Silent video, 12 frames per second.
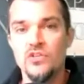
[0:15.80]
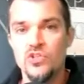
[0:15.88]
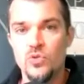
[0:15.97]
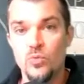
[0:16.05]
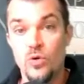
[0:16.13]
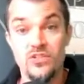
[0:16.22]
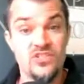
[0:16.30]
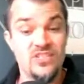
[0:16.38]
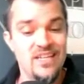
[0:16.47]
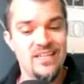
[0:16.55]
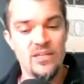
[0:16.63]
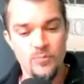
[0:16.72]
to what's
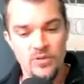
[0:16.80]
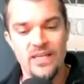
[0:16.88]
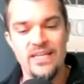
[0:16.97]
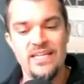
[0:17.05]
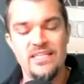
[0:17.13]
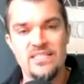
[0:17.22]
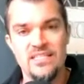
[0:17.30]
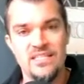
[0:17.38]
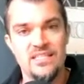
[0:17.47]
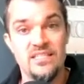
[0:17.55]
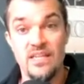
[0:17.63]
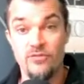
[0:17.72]
taking place.
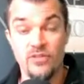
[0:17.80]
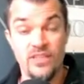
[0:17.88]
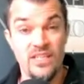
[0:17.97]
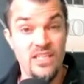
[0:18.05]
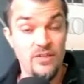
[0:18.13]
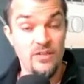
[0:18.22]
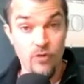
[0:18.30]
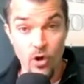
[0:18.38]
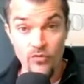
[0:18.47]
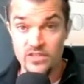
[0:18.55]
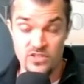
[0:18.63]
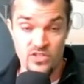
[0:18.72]
This is definitely an
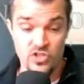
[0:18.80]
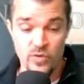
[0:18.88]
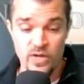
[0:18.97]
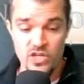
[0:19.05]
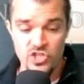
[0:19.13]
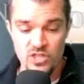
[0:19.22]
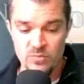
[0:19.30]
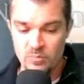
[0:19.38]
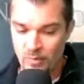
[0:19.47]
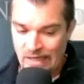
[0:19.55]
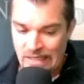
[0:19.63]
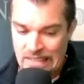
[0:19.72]
evolving situation,
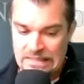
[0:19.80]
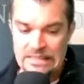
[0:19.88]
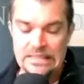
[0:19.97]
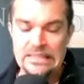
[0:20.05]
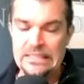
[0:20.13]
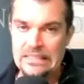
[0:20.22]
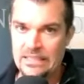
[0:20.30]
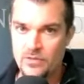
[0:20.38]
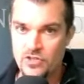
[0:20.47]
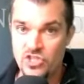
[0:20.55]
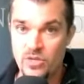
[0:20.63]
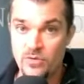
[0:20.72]
but let
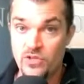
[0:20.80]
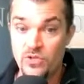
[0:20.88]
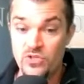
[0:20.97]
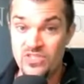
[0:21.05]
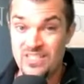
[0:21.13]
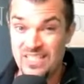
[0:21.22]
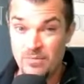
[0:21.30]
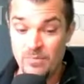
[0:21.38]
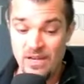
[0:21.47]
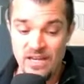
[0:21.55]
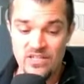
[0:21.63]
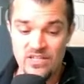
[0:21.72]
me share with you
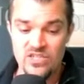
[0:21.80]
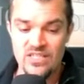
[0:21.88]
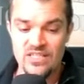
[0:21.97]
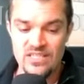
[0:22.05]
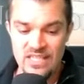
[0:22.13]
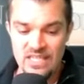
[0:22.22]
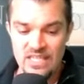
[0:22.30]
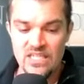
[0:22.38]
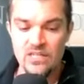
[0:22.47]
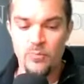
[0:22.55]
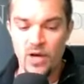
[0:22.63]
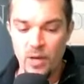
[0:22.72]
CMS
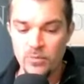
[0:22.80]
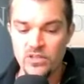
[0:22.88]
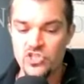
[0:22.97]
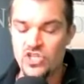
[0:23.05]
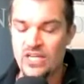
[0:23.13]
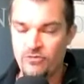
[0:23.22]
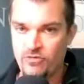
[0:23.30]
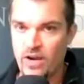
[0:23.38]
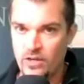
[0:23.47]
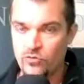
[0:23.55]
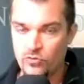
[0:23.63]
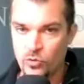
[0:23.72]
did publish a
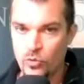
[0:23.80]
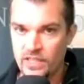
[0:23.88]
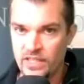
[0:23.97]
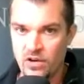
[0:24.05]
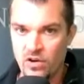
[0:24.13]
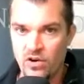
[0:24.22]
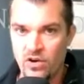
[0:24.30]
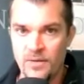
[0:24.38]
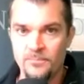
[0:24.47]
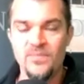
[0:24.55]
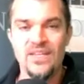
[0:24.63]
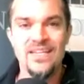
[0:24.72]
final ruling
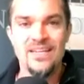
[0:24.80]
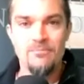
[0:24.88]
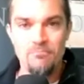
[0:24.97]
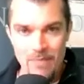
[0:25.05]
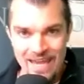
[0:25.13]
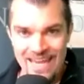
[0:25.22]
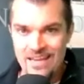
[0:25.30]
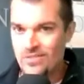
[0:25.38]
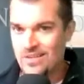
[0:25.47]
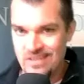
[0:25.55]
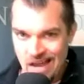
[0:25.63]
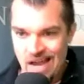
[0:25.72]
on May
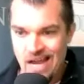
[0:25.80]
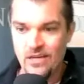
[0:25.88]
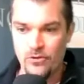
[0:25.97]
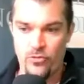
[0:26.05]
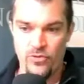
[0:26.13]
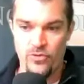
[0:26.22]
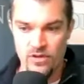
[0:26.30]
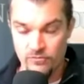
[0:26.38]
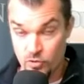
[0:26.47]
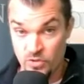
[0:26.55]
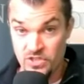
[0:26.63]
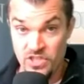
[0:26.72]
the 9th of
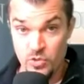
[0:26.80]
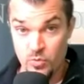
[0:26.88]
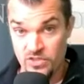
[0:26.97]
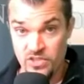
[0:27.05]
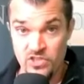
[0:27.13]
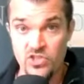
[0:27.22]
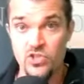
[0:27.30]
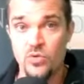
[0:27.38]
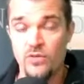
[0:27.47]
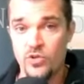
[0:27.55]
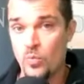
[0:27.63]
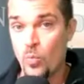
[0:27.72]
2022
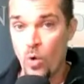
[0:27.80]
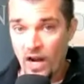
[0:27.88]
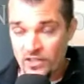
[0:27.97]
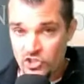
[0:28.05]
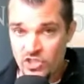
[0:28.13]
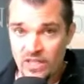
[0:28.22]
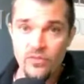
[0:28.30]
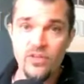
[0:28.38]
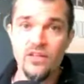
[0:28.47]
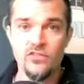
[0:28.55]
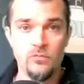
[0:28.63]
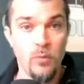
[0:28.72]
if you're watching
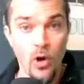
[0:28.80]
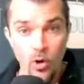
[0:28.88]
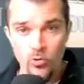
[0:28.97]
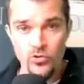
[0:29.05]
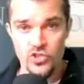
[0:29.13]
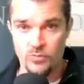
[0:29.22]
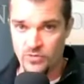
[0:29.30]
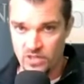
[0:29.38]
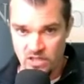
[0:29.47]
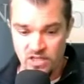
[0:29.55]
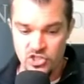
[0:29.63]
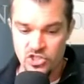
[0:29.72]
this post
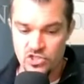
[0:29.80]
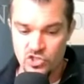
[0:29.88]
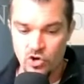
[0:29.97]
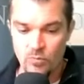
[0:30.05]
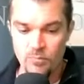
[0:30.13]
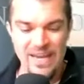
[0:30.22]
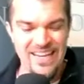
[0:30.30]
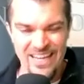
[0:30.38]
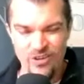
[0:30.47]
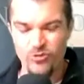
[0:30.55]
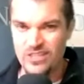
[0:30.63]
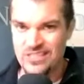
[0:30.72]
production. So pay
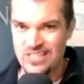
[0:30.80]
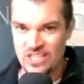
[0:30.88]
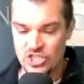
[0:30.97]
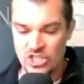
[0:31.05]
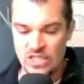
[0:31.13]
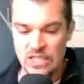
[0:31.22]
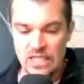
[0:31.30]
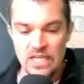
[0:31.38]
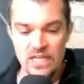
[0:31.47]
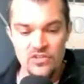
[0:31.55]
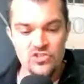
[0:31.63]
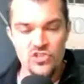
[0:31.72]
careful attention.
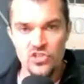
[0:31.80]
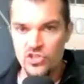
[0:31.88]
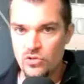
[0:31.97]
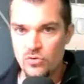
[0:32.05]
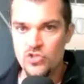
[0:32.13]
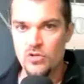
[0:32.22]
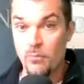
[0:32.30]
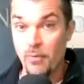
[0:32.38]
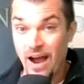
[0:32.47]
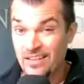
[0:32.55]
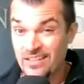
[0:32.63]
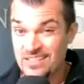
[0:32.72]
This is a huge
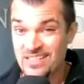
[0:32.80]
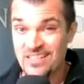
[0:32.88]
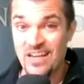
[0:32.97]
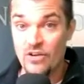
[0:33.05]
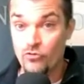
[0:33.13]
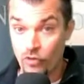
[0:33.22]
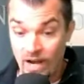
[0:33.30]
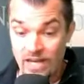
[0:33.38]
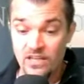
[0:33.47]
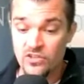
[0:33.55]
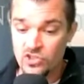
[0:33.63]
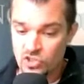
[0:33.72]
policy and
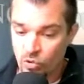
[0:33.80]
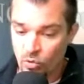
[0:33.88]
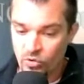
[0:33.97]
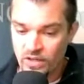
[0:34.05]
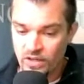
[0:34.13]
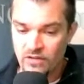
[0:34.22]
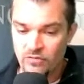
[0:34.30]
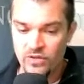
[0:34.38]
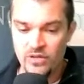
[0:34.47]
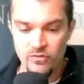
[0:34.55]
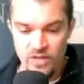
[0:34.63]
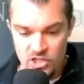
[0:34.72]
regulatory
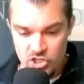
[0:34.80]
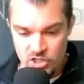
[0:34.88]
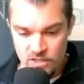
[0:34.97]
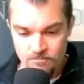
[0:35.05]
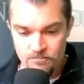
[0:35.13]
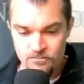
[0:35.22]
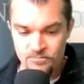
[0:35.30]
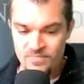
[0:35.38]
revision